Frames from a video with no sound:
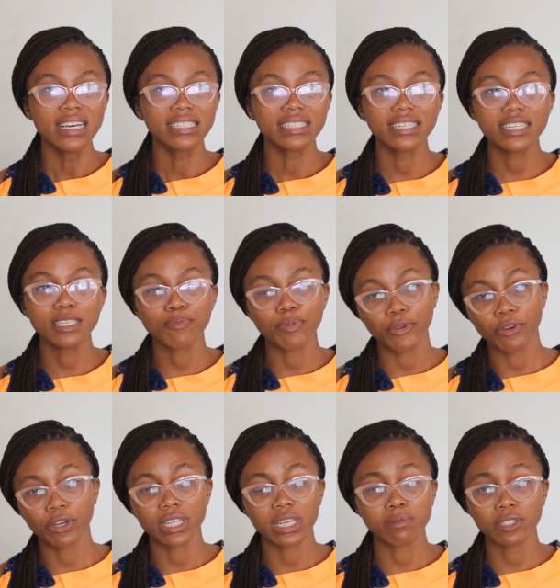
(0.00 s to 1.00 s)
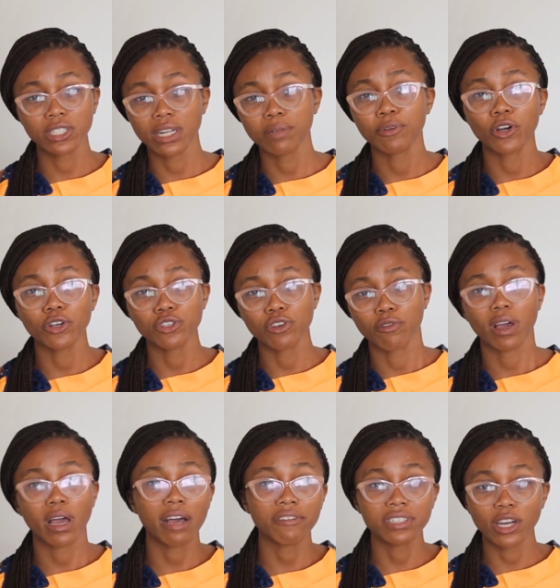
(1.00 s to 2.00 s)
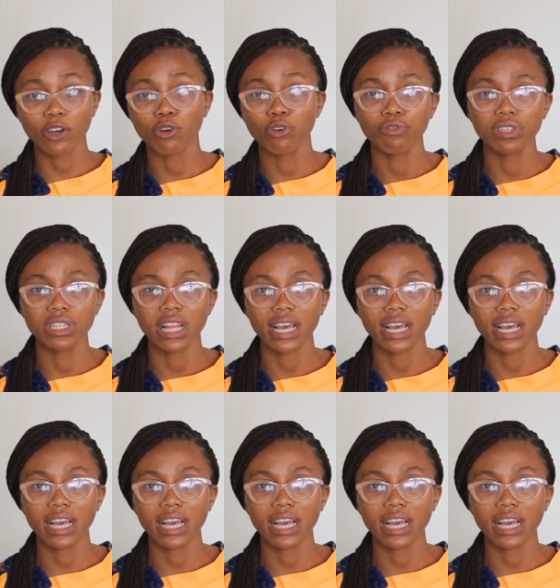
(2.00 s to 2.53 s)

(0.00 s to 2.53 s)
this period, especially because of after COVID,